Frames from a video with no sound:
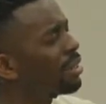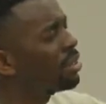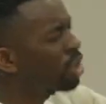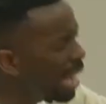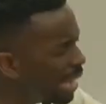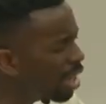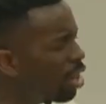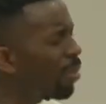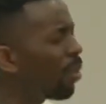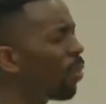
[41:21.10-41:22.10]

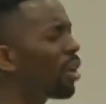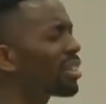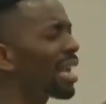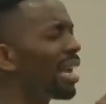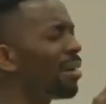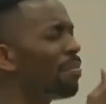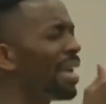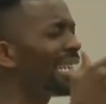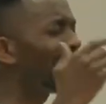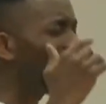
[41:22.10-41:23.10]
Jacob was
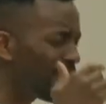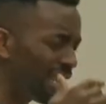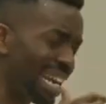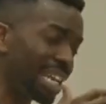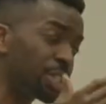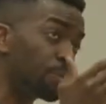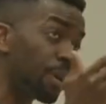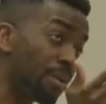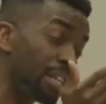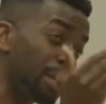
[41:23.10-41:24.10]
being given an
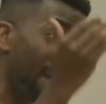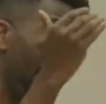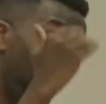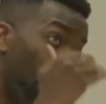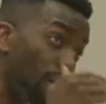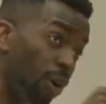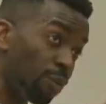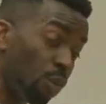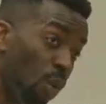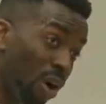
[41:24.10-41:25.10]
experience by God
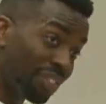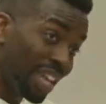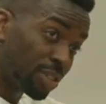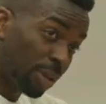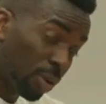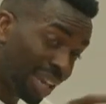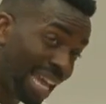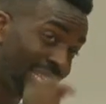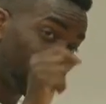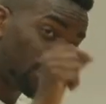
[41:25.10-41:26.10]
of what things look
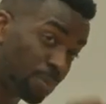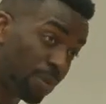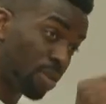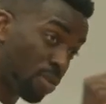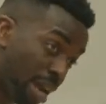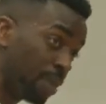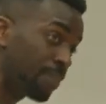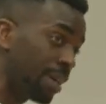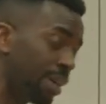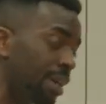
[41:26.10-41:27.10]
like in the spirit
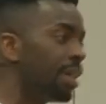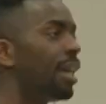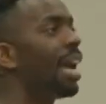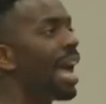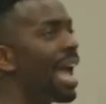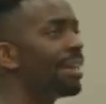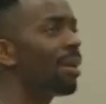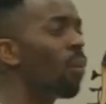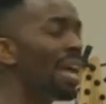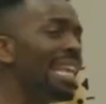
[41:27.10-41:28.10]
realm. And
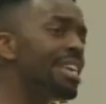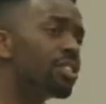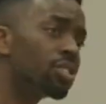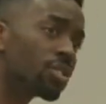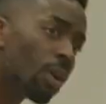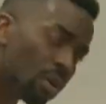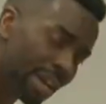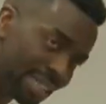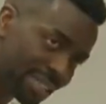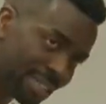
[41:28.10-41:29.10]
when he saw
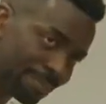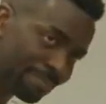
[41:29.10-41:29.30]
it,